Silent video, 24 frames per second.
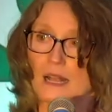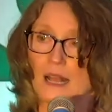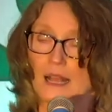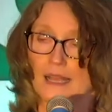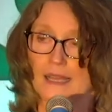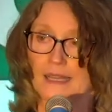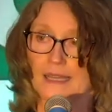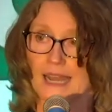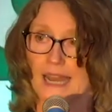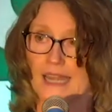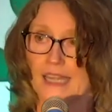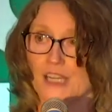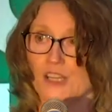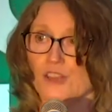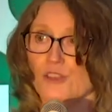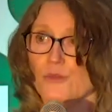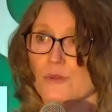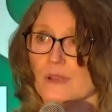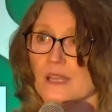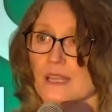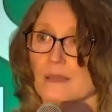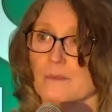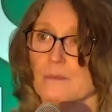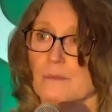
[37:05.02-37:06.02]
In
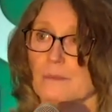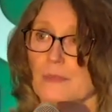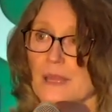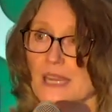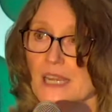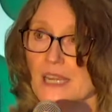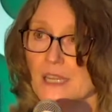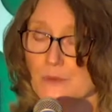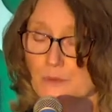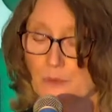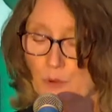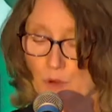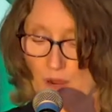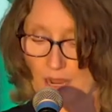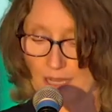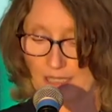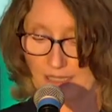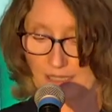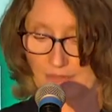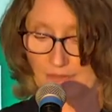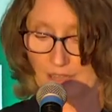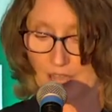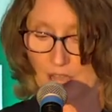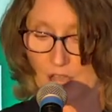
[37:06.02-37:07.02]
83, the median
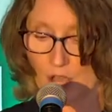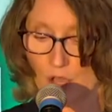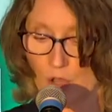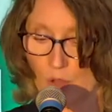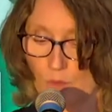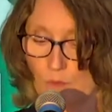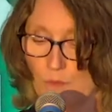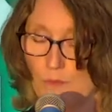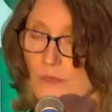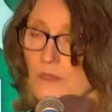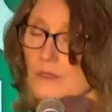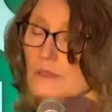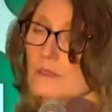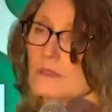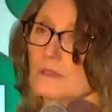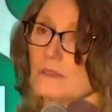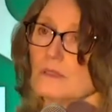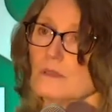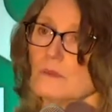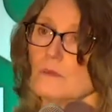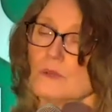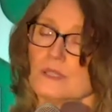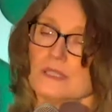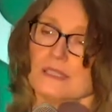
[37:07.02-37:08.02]
price of a home
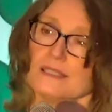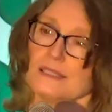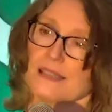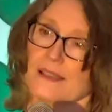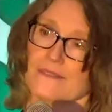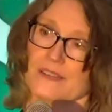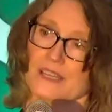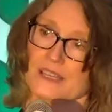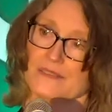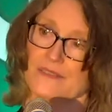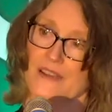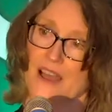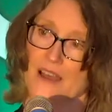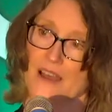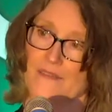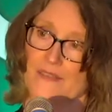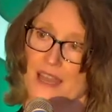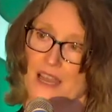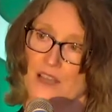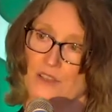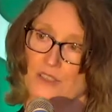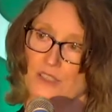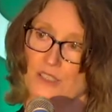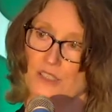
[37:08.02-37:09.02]
was
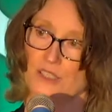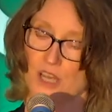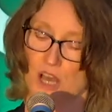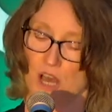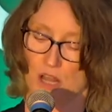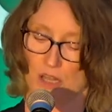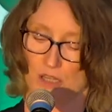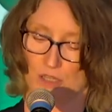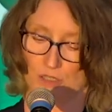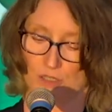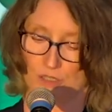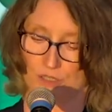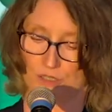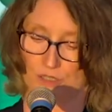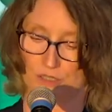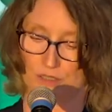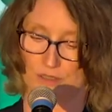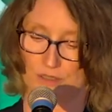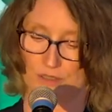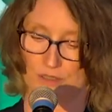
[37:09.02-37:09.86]
$75,000.